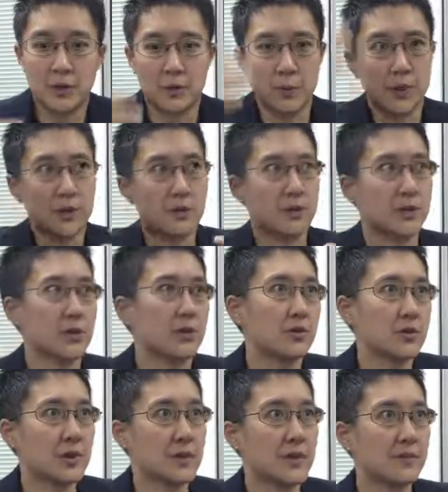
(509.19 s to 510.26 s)
on whether it's
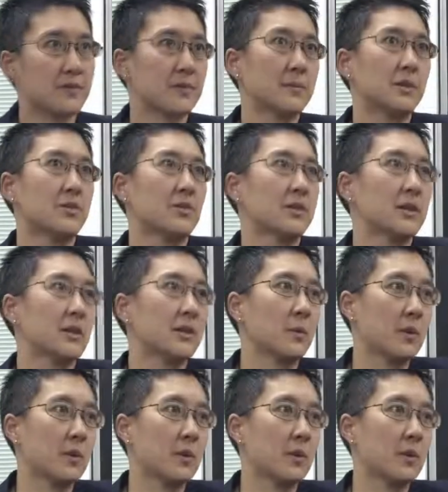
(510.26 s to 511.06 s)
Kota A Famosa,